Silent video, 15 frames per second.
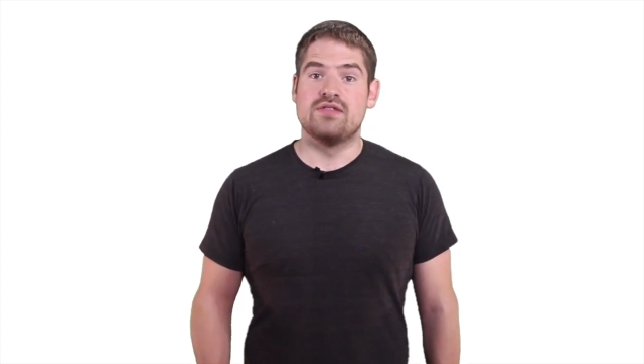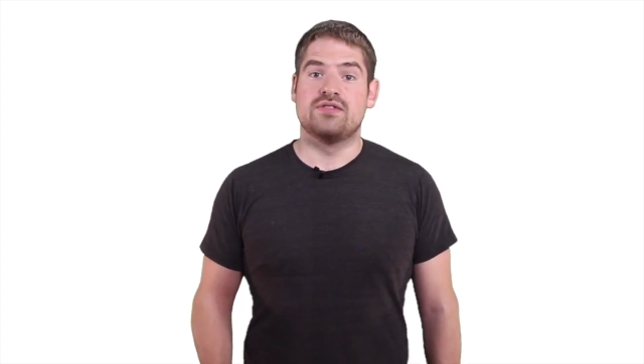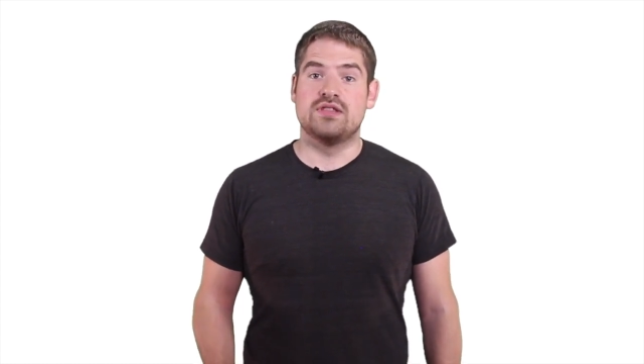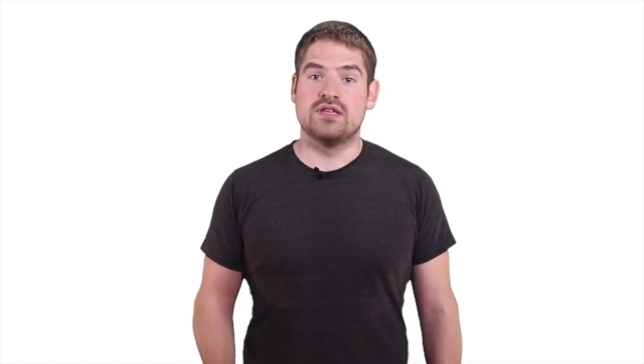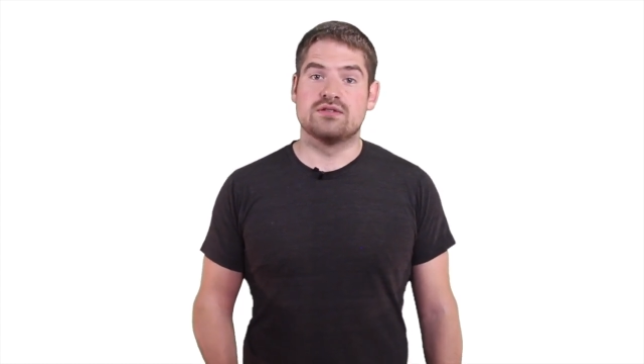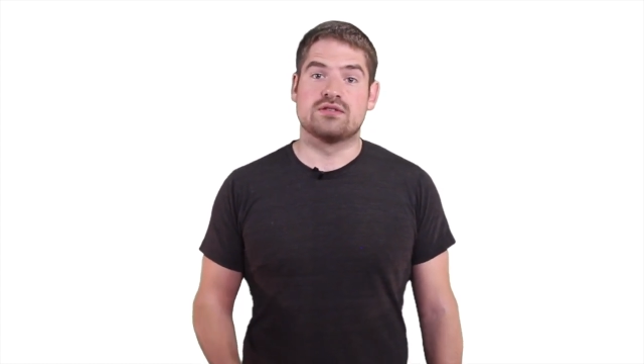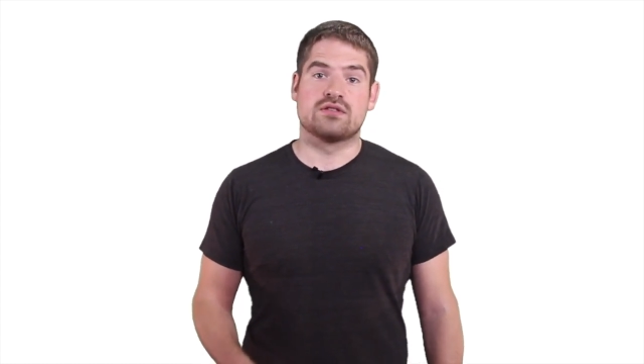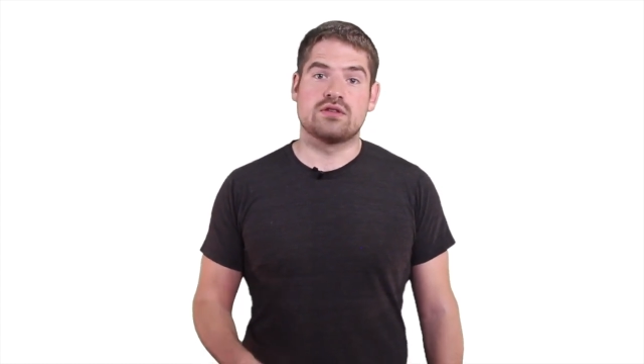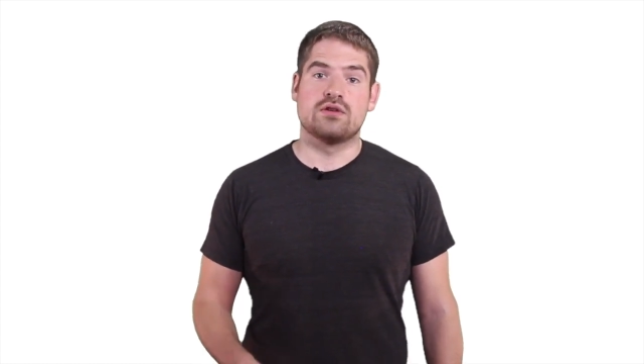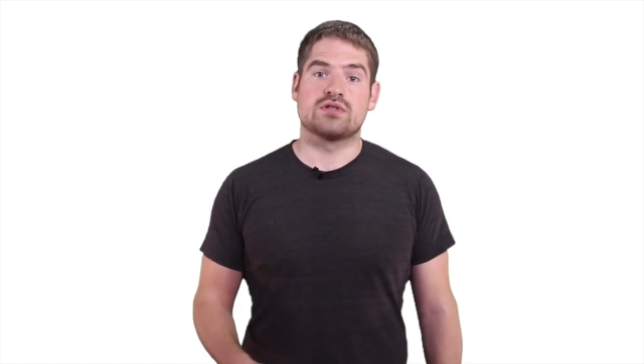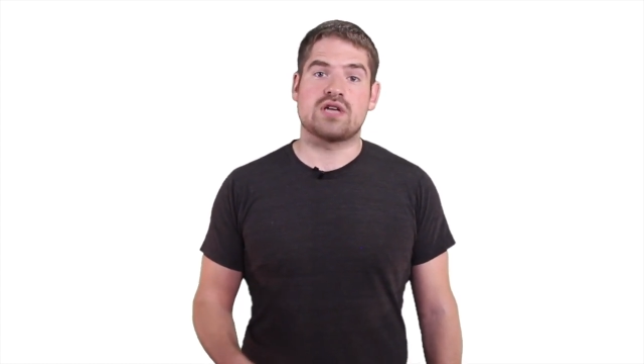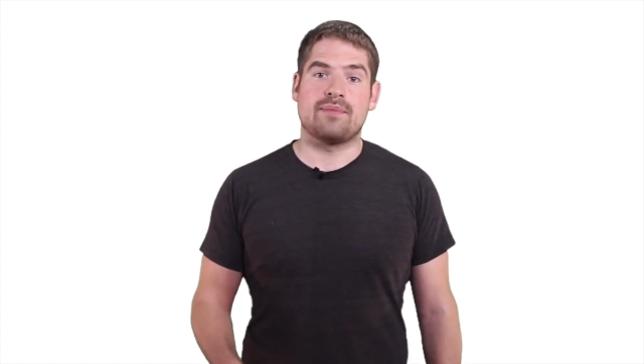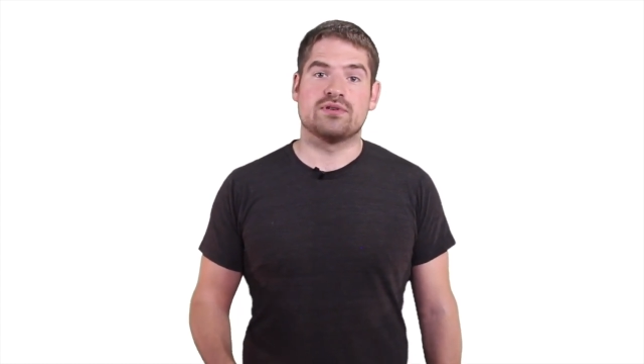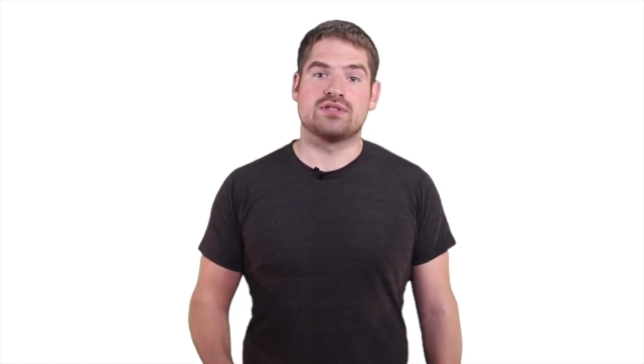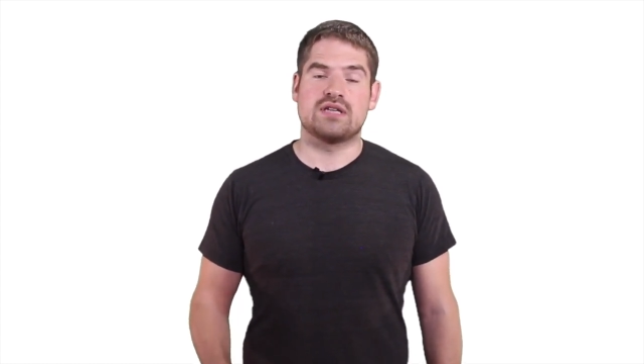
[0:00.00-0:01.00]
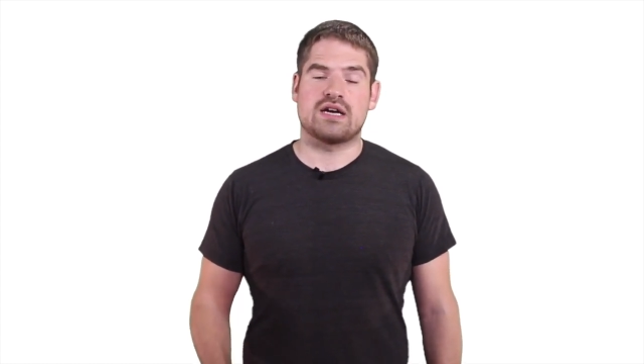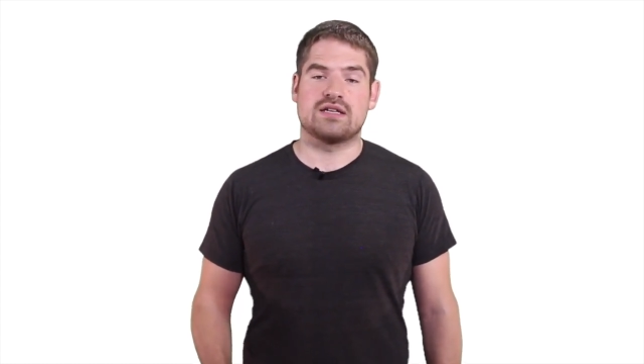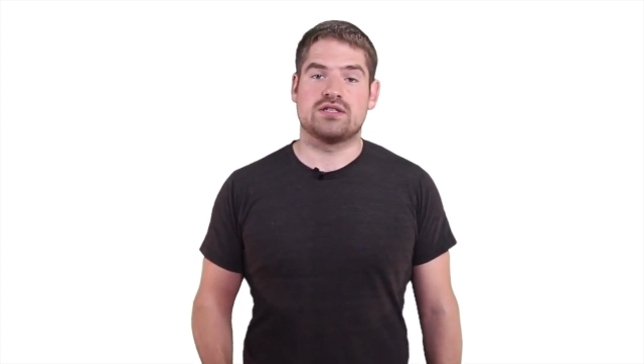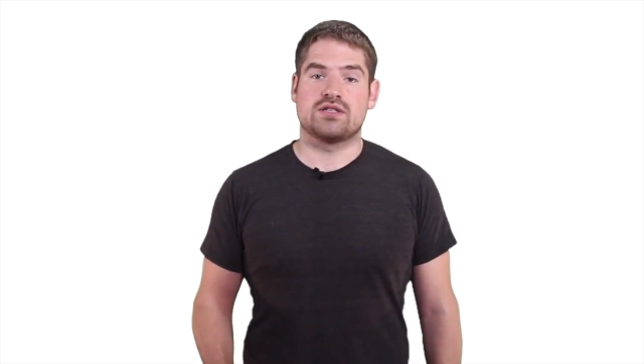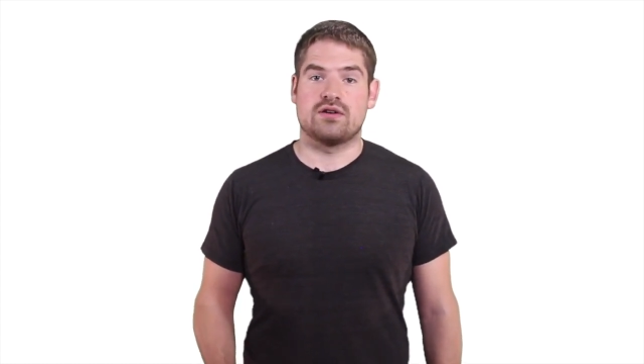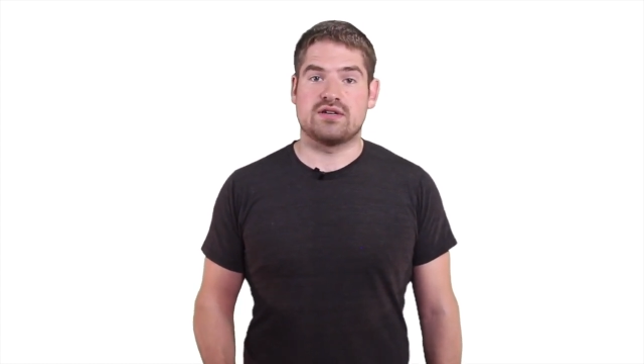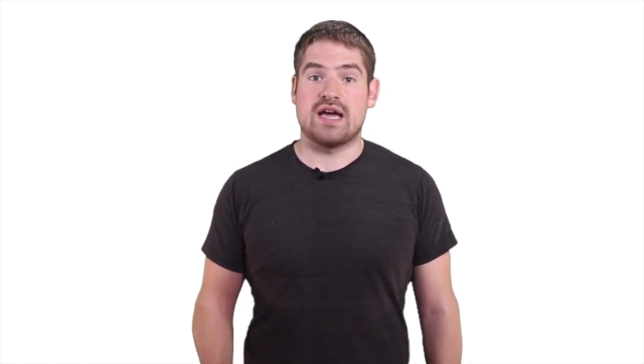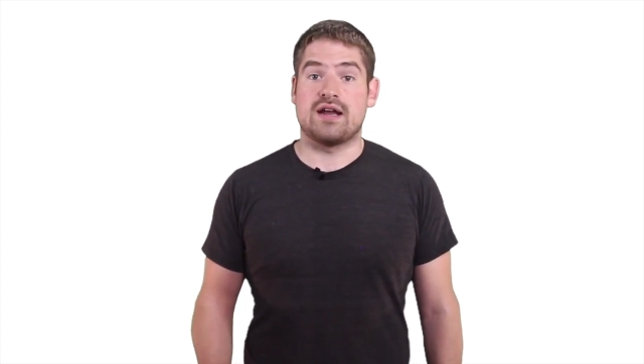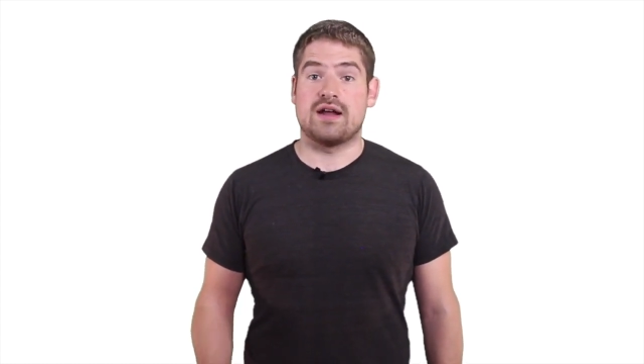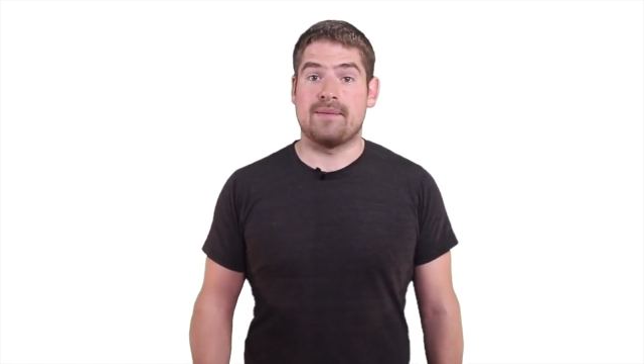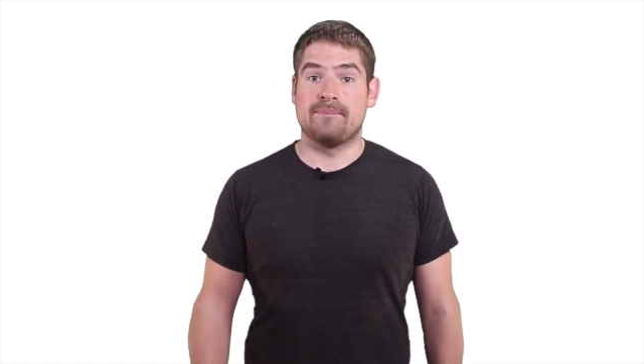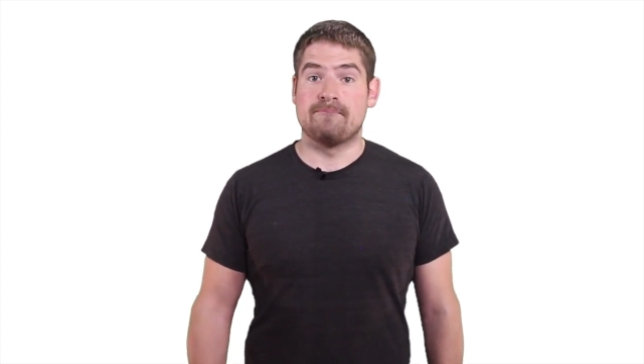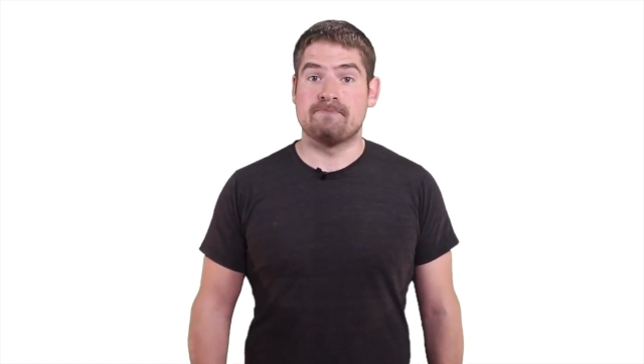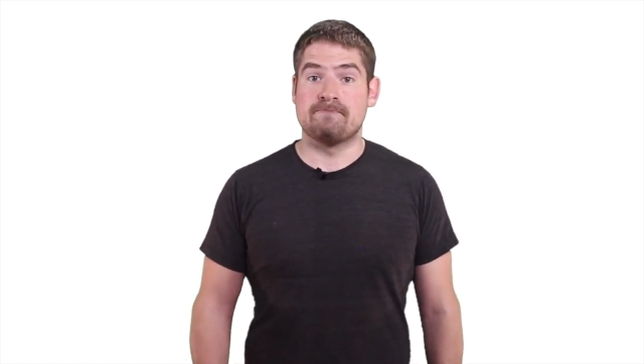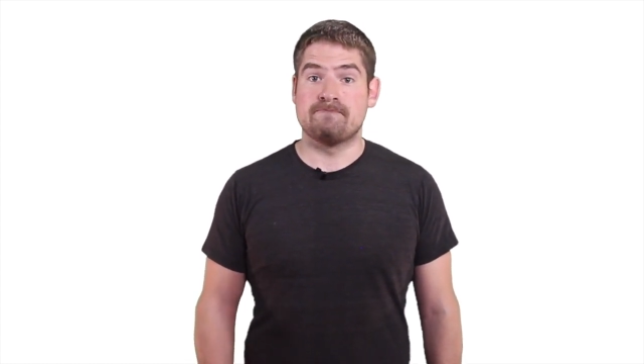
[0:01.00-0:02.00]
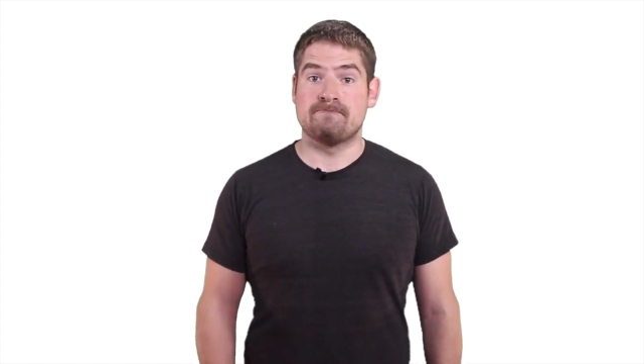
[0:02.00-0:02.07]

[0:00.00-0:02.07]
those couple seconds start to add up.